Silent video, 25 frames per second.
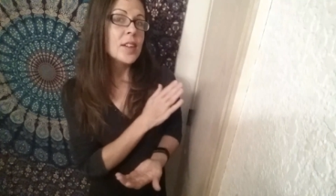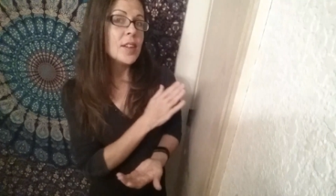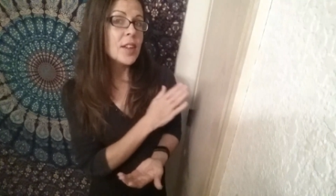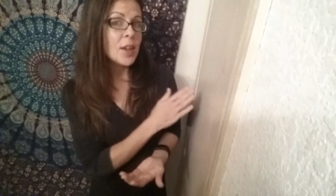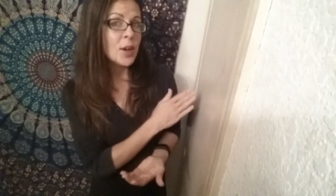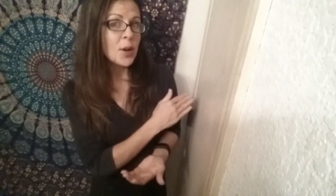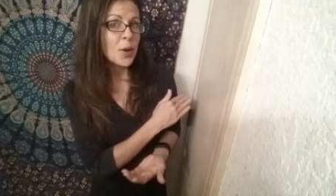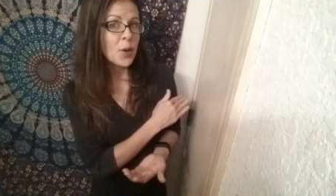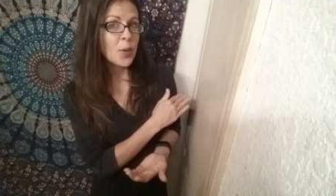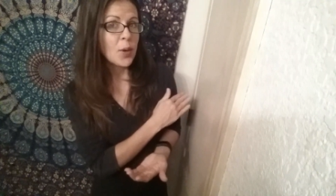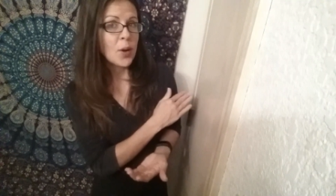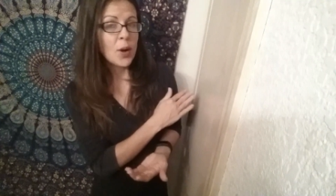
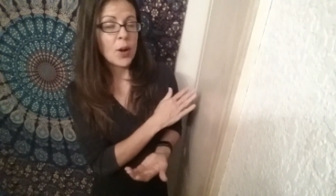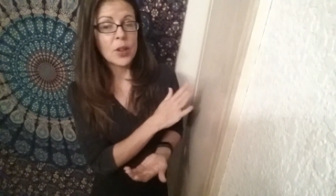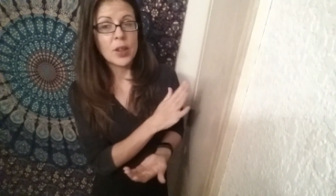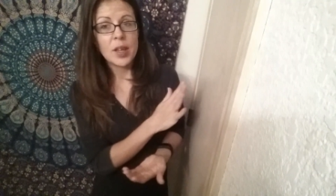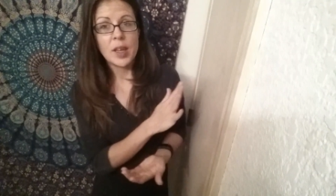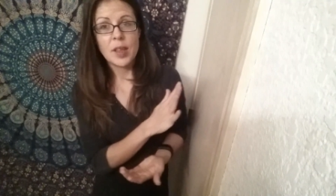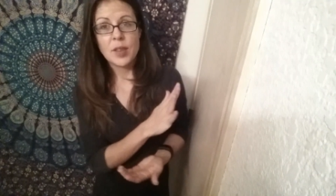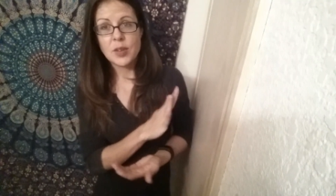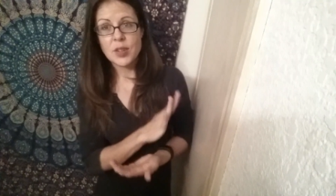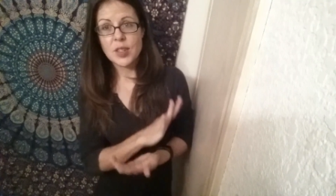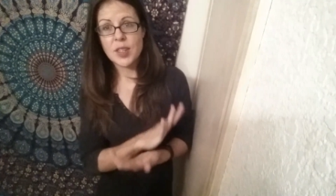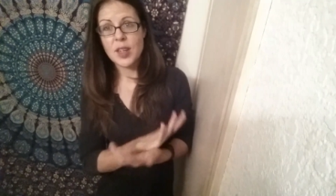you know, all
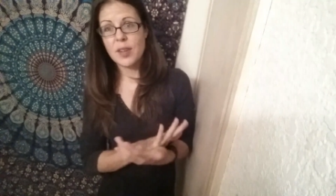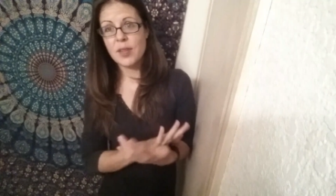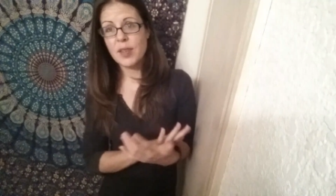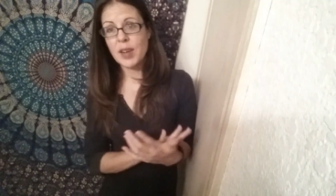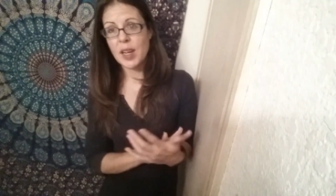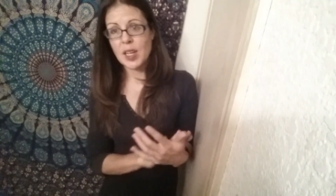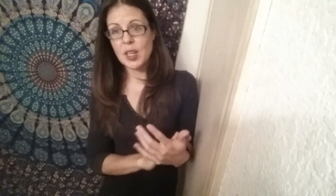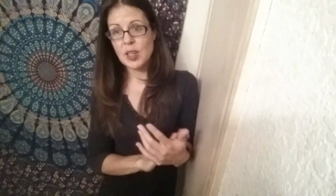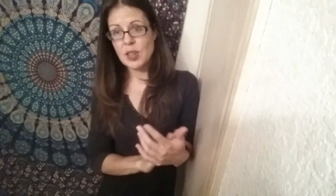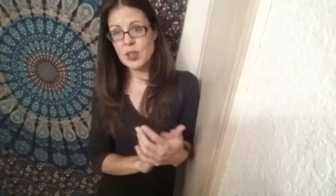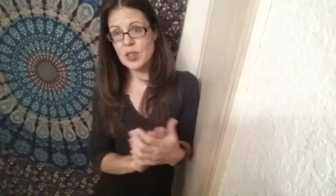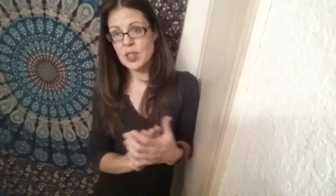the other stuff I
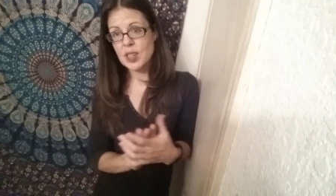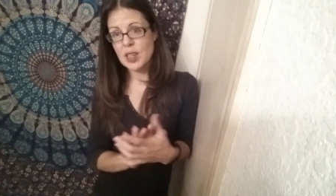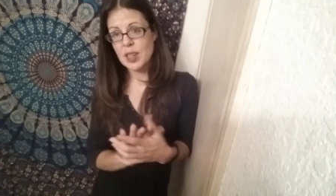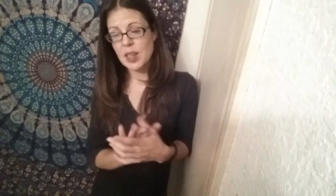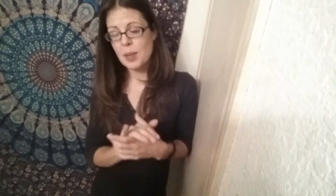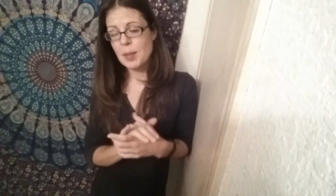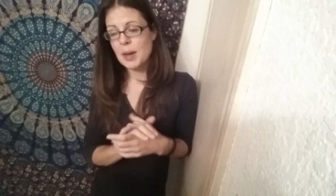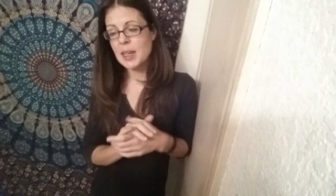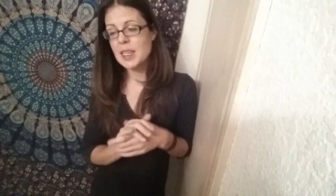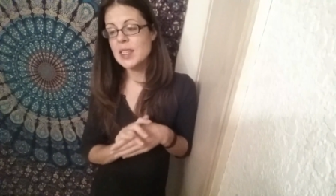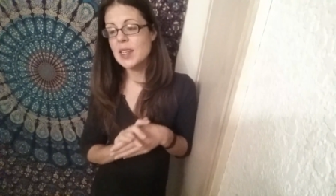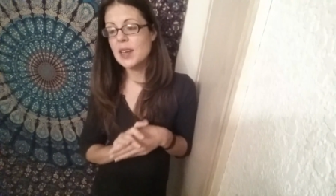used to
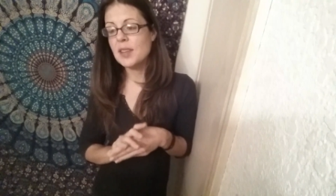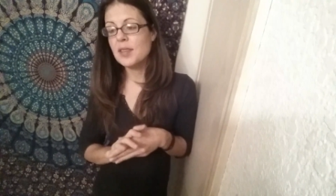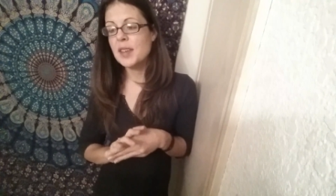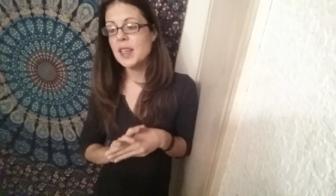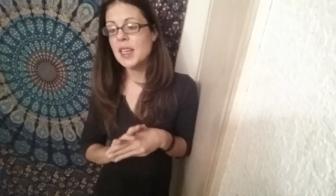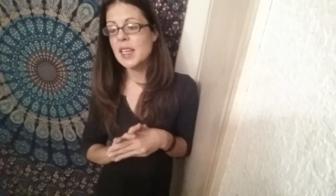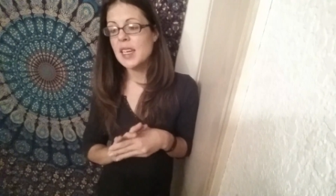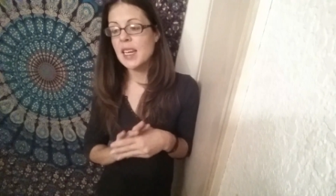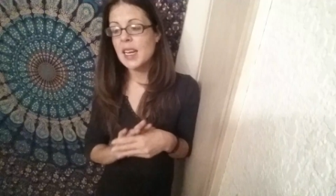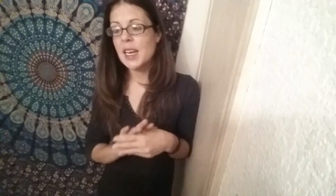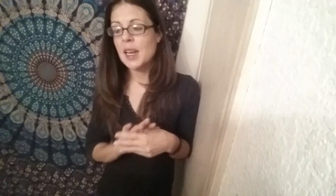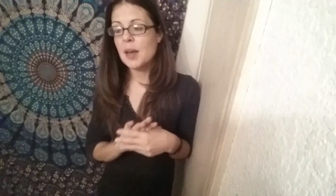let myself
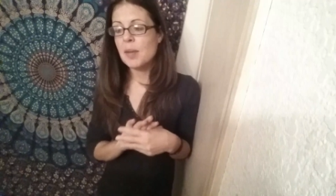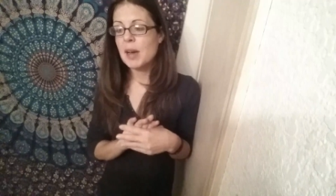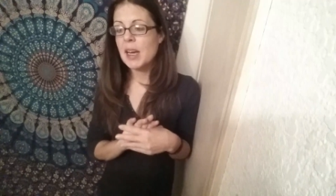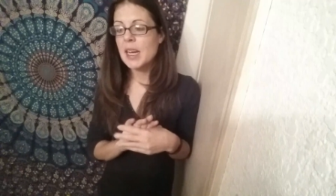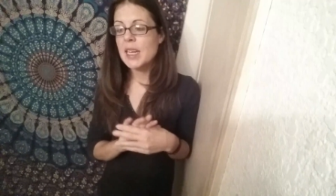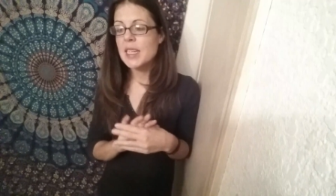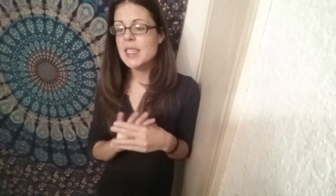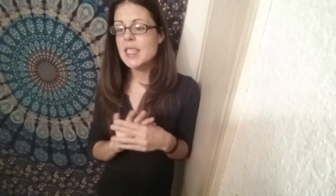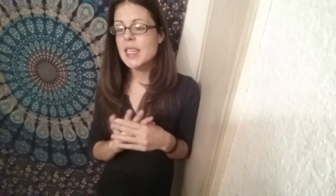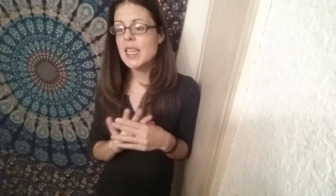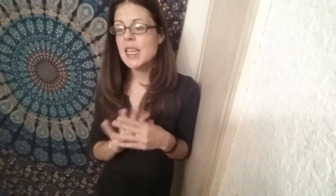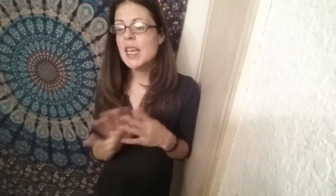eat
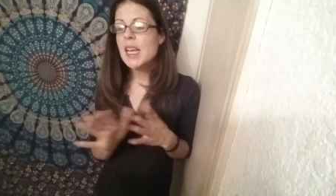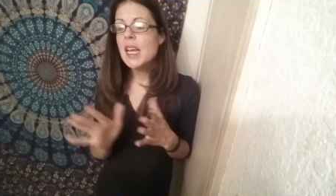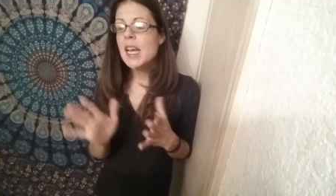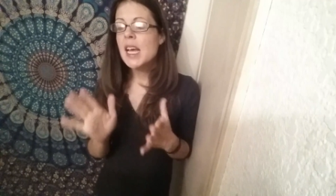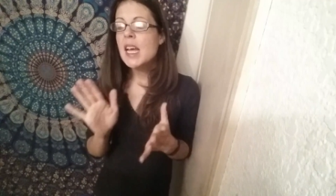anyways.